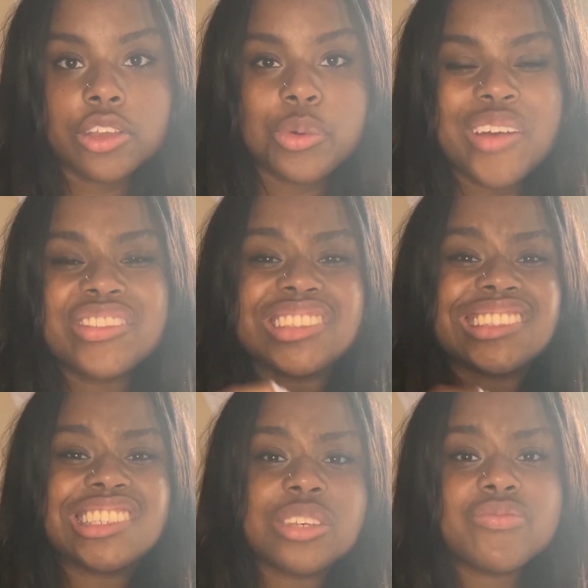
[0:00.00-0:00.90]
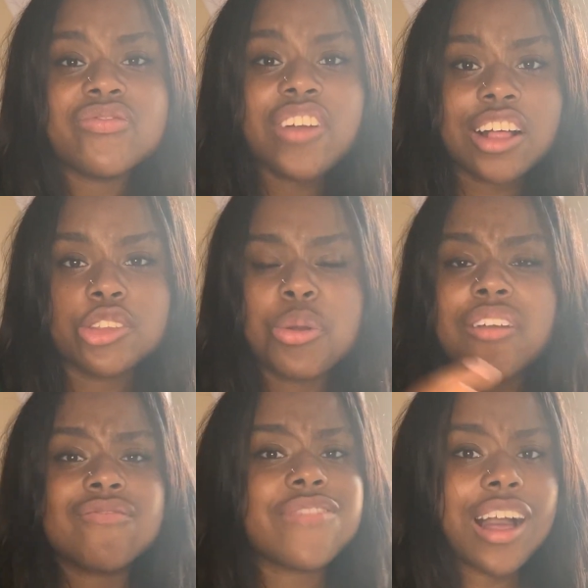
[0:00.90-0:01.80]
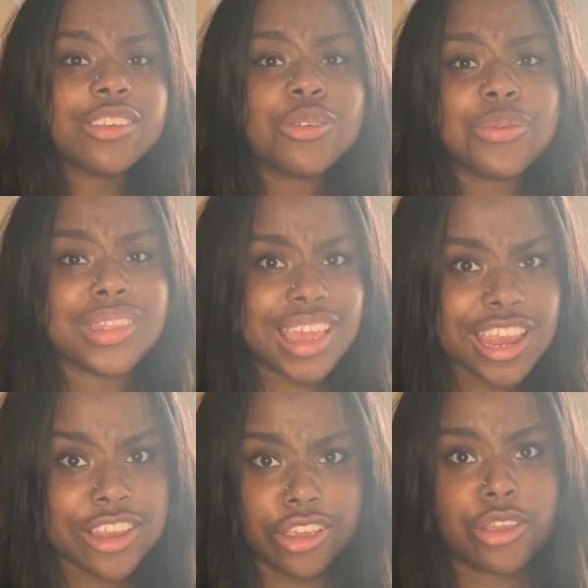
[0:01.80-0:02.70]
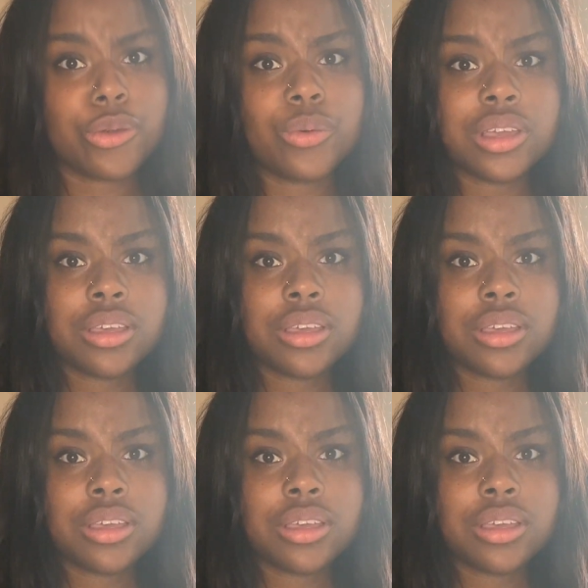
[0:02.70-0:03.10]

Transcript: You have a deep value. You have value within you.